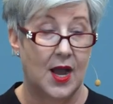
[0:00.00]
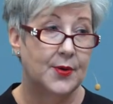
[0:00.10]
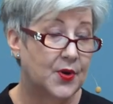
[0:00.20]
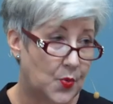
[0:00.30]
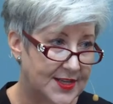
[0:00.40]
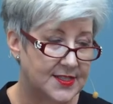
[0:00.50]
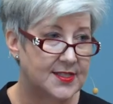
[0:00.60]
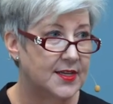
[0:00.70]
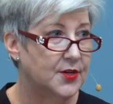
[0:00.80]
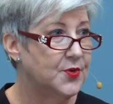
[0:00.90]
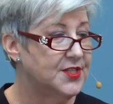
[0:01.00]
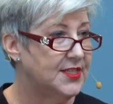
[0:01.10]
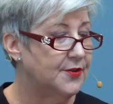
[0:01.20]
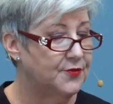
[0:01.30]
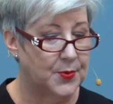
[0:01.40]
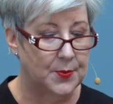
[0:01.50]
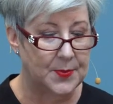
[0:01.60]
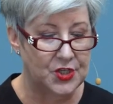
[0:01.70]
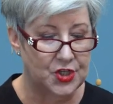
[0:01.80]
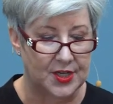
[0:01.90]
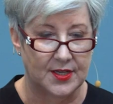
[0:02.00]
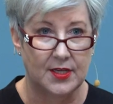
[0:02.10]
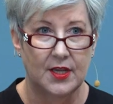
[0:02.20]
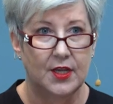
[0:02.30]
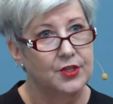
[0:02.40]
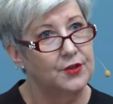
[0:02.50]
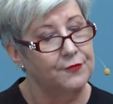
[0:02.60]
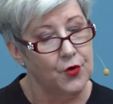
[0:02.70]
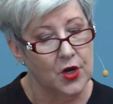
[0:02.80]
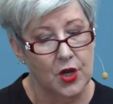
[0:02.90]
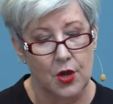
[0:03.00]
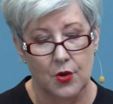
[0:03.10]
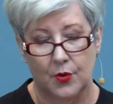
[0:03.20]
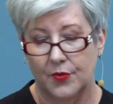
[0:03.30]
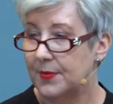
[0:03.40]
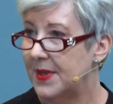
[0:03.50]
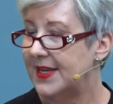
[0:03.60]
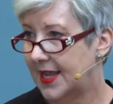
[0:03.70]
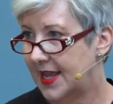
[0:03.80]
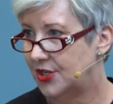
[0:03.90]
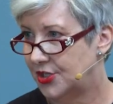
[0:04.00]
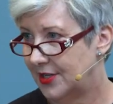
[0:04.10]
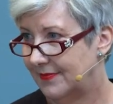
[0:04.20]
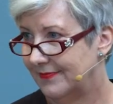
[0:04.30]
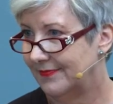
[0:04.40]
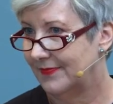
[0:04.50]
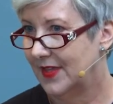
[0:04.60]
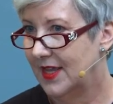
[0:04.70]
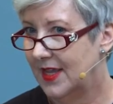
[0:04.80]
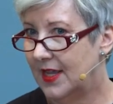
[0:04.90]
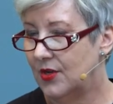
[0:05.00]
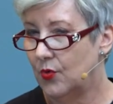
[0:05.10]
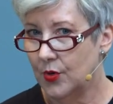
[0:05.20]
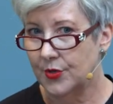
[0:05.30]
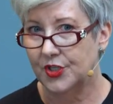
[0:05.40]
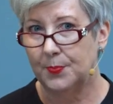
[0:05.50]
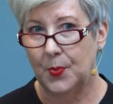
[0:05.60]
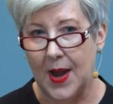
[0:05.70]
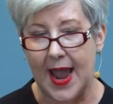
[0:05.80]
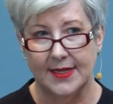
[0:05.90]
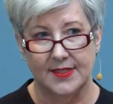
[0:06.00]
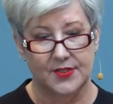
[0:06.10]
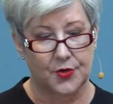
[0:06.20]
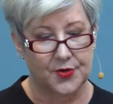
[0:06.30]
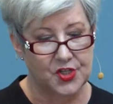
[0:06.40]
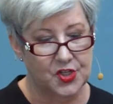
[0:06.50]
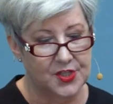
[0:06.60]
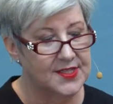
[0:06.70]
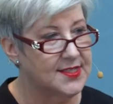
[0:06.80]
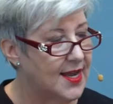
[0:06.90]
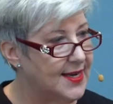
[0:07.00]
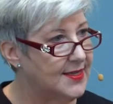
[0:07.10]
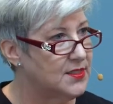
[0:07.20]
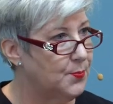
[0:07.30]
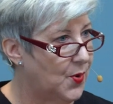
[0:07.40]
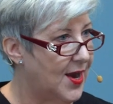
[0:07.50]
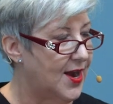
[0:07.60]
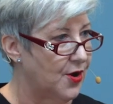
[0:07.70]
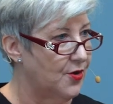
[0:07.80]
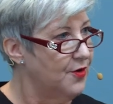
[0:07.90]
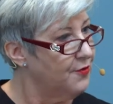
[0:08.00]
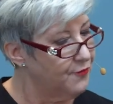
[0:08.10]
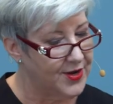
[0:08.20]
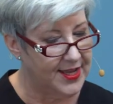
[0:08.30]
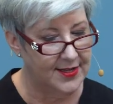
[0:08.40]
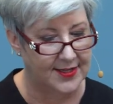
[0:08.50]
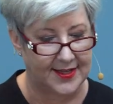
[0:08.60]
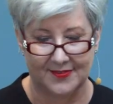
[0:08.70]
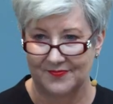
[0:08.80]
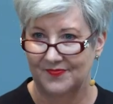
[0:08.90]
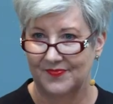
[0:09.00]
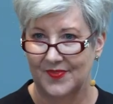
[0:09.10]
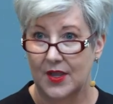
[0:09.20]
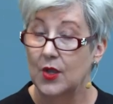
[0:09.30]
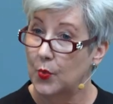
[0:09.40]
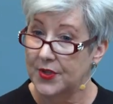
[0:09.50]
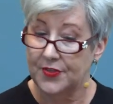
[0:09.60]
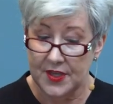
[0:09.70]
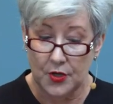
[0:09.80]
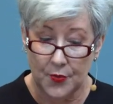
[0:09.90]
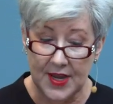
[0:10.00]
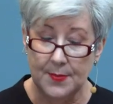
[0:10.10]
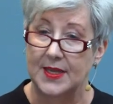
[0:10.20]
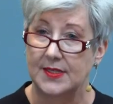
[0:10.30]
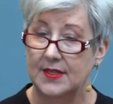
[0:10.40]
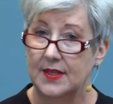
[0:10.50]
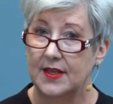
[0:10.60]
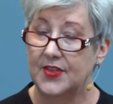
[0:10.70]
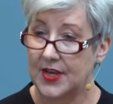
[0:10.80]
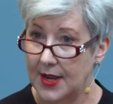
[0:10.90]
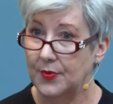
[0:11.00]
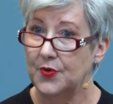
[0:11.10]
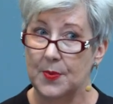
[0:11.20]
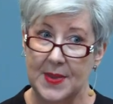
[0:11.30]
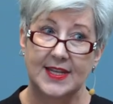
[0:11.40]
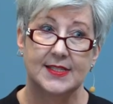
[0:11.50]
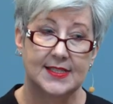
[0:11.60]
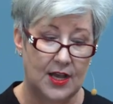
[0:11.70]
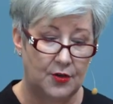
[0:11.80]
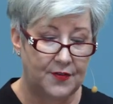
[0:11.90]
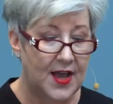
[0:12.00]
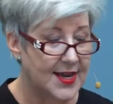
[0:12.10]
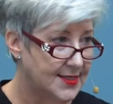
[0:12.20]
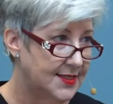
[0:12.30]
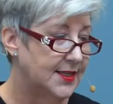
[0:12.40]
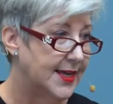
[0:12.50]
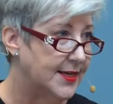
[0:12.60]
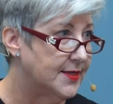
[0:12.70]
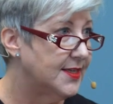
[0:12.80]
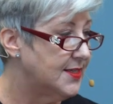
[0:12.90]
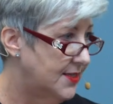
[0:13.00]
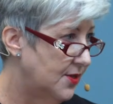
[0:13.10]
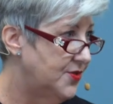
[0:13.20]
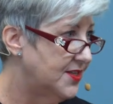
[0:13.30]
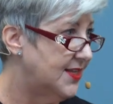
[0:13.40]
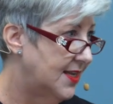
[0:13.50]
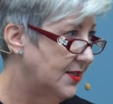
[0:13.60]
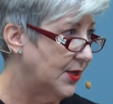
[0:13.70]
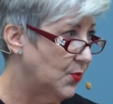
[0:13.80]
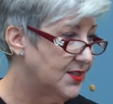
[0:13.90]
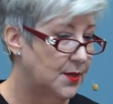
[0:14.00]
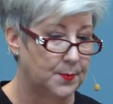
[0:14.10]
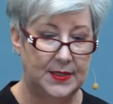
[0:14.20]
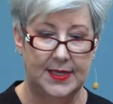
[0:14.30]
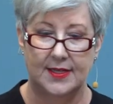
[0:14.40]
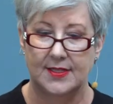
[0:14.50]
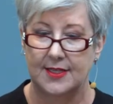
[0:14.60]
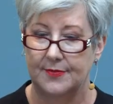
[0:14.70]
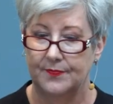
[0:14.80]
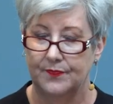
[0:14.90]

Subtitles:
I requested and received permission to forego the medication in order to practice Christian Science prayer for healing, with the agreement that I would remain self-isolated until this healing was complete.